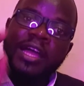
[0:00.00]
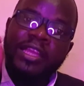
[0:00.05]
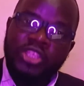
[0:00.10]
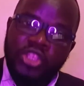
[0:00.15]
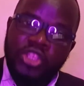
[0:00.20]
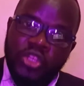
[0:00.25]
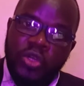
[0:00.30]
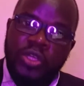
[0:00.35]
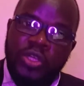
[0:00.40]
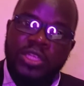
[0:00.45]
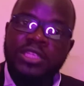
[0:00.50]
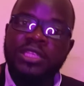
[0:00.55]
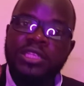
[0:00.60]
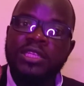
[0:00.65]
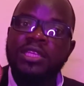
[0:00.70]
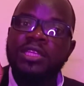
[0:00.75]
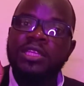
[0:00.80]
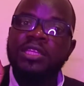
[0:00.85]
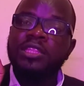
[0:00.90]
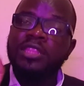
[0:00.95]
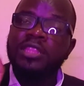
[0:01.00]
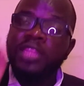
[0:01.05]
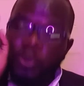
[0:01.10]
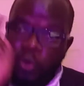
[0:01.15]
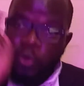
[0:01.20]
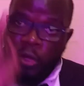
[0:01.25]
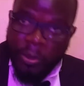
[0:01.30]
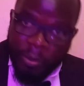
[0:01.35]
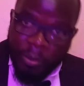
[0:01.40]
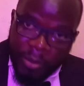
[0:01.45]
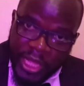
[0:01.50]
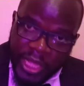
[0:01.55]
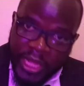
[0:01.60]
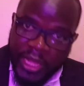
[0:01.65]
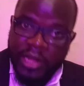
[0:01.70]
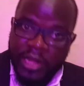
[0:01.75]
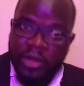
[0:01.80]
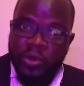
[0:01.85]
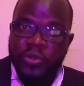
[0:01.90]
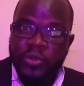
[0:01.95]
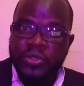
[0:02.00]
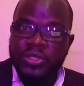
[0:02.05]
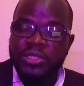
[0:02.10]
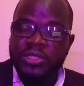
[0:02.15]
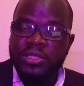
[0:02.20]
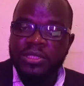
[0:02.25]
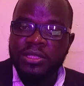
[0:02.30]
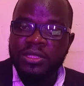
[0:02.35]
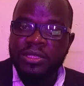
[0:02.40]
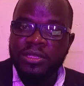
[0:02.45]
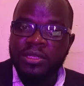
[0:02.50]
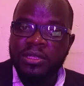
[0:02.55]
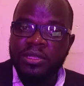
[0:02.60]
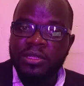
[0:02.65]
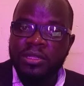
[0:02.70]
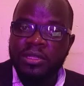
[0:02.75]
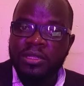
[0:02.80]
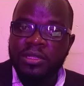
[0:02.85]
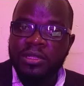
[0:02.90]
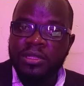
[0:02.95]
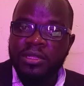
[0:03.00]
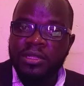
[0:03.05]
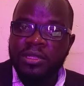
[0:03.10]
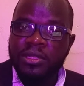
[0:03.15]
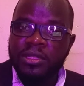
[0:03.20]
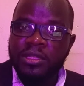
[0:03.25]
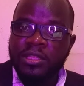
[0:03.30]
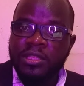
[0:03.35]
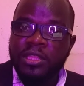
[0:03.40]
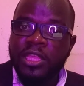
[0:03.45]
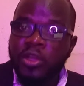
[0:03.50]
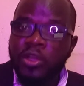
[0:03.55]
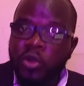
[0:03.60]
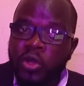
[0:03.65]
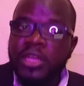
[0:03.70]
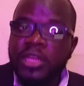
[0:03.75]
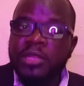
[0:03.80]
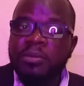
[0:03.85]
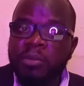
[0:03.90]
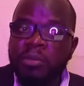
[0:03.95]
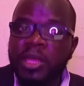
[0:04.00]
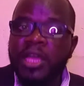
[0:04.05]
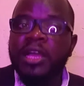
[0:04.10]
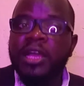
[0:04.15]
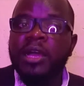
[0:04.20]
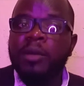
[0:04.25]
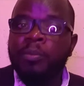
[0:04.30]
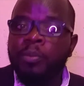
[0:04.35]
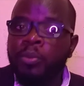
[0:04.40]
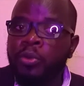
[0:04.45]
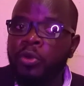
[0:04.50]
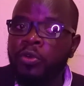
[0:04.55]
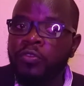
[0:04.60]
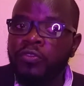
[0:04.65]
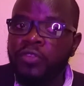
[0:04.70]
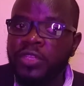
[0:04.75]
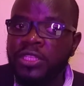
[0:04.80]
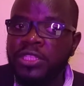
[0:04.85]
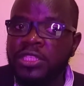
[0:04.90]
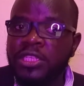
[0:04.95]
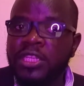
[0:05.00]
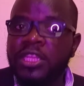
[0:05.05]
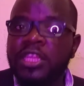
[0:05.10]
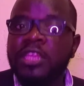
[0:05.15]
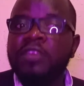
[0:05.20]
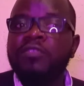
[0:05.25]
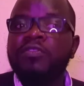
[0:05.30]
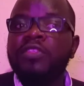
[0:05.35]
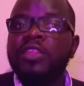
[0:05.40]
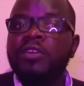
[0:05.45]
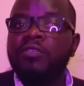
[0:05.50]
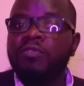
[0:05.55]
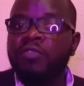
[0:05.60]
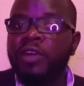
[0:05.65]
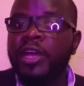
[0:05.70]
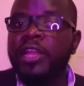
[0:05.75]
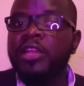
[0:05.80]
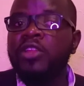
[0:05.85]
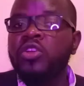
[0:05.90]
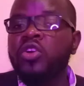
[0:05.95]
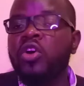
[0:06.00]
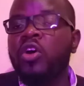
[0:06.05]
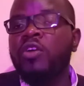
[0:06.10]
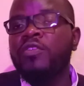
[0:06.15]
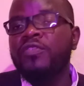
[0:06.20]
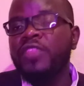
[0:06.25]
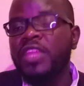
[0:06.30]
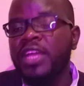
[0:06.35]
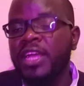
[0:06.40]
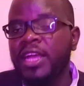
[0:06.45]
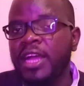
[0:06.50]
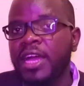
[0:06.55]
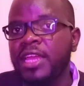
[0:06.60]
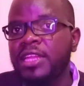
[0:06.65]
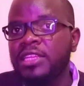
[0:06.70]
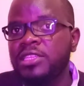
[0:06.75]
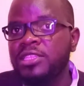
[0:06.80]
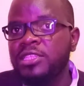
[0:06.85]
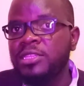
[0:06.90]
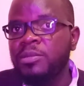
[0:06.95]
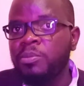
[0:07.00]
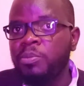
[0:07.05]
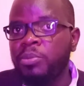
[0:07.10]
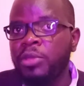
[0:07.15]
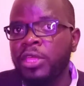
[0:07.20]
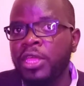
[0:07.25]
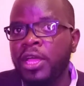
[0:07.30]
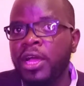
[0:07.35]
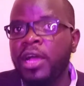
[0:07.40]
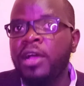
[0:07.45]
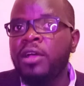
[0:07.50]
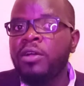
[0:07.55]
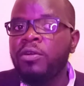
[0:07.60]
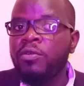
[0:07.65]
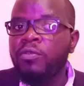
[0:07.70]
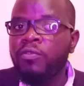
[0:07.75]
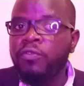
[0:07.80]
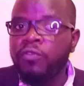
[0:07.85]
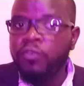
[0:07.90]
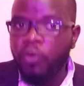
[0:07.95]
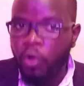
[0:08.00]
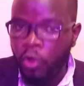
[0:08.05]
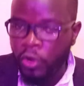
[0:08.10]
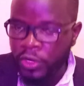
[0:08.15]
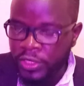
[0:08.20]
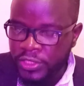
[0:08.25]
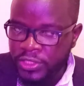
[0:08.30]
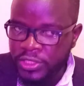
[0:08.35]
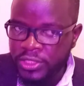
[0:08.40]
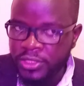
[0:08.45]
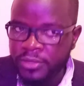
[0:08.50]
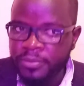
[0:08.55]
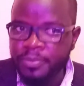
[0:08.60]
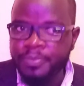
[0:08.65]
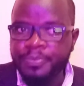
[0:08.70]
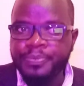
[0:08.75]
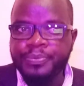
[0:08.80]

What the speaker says: are short, they will make a loss. They only make a profit if the value of the currency pair falls.